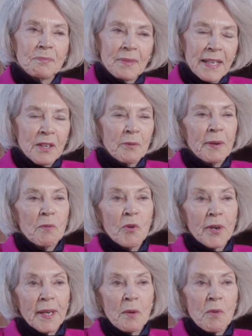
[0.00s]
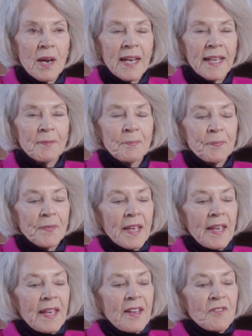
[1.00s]
in a rewarding way.
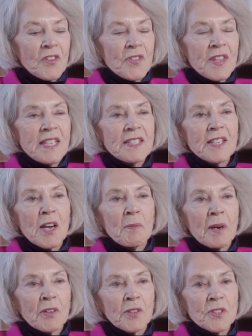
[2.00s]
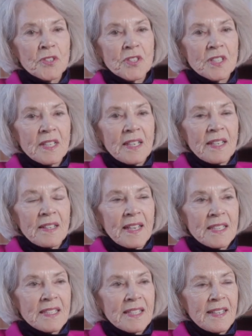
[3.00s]
For these homeowners,
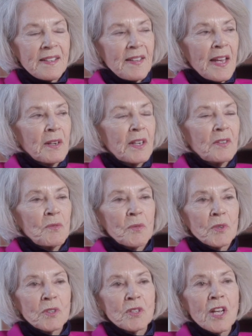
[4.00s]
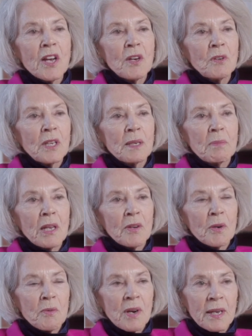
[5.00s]
they said they were totally
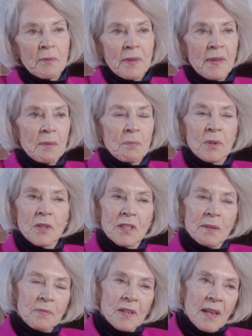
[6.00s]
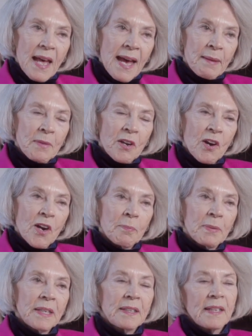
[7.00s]
blown away when they pulled up the lime
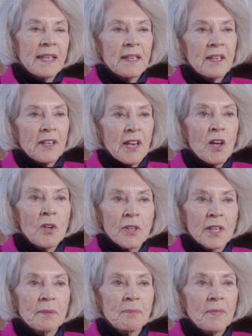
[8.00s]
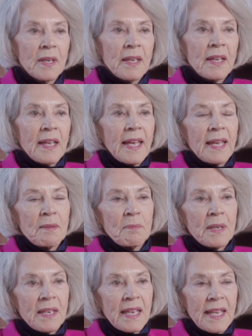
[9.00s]
carpet and linoleum, and
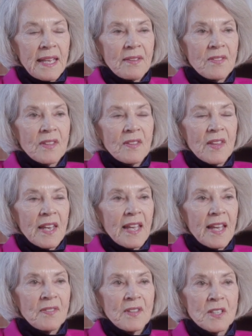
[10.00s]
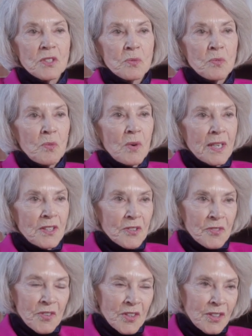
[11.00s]
beneath they had these
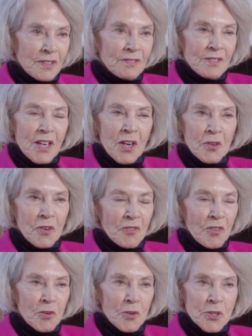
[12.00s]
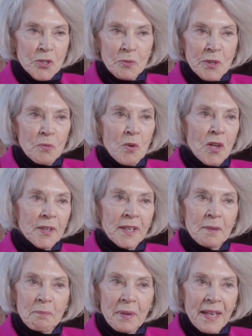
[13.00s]
wonderful oak floors with
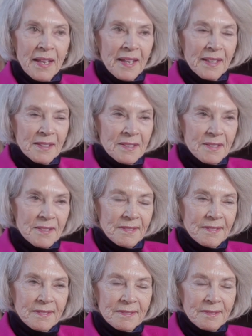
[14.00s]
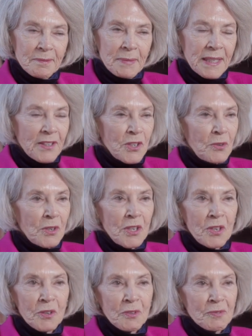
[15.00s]
walnut pegs. I mean, who
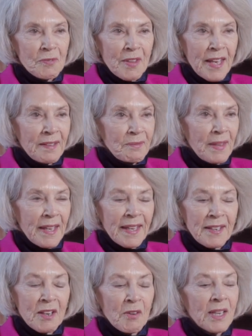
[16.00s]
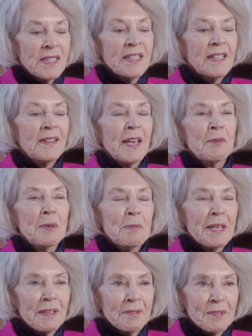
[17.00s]
knew? They had no idea they would
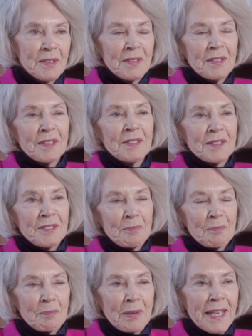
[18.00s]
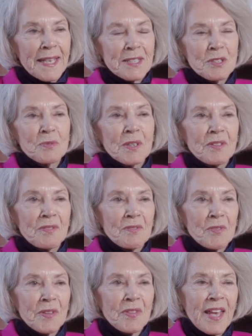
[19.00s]
be blessed with
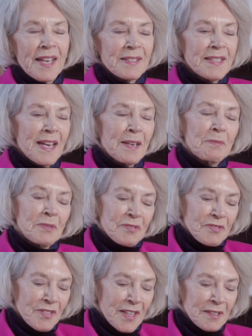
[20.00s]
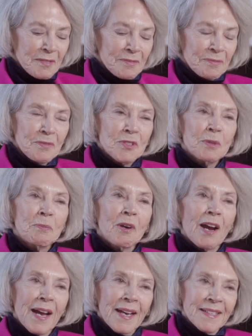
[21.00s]
that type of
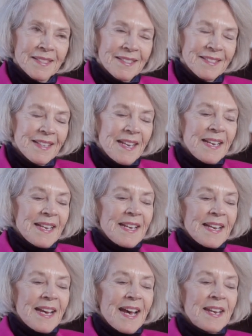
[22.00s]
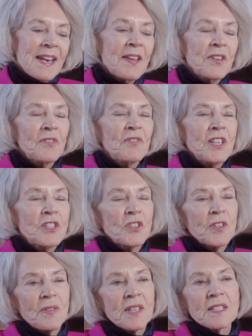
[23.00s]
surprise. Another
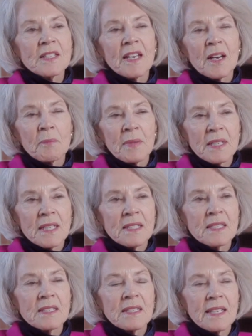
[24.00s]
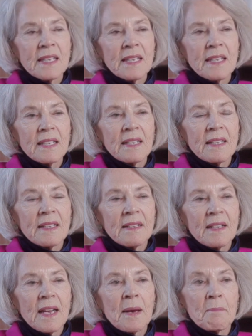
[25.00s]
feature in this home that is
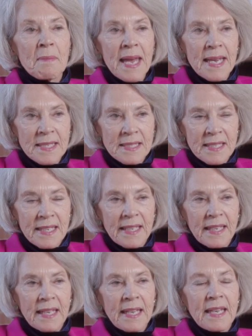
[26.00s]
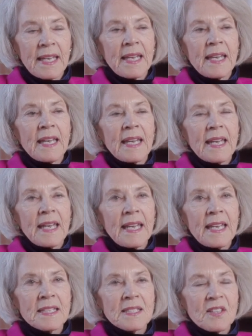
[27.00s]
amazing
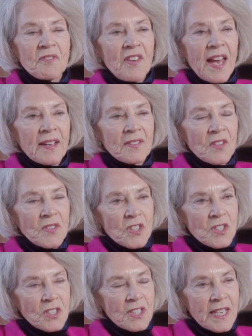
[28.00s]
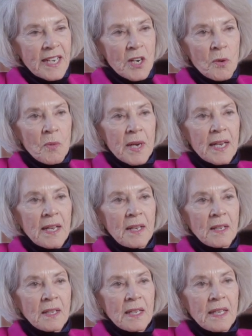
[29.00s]
is the fact that the
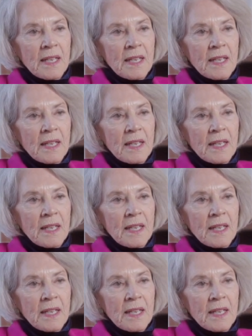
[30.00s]
stairwell,